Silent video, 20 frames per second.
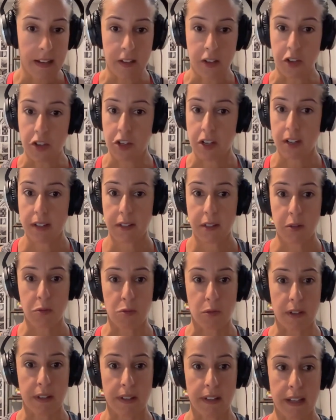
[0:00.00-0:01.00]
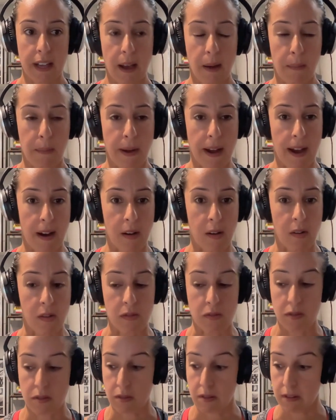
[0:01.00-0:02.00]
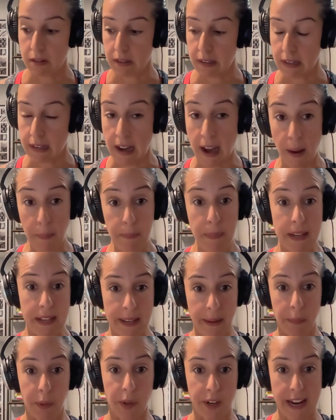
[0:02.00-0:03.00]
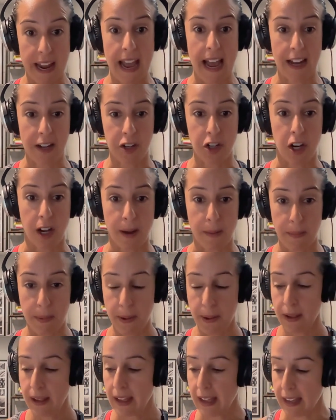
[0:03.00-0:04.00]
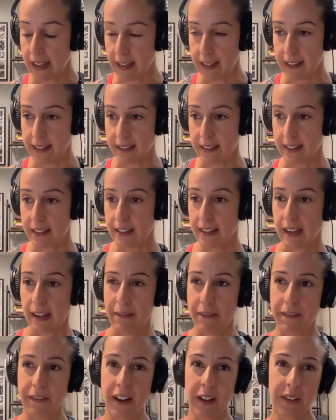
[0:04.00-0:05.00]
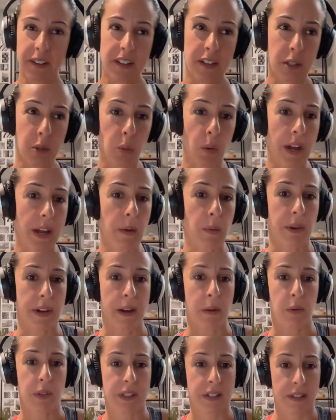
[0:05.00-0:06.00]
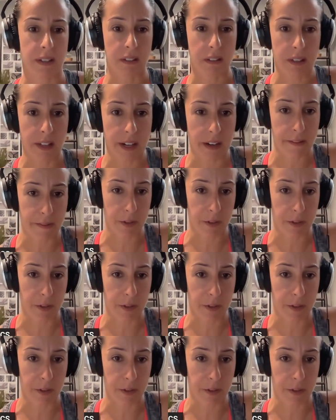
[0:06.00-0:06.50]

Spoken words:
Just really about not being able to catch up. And I felt this way when I was in the clinic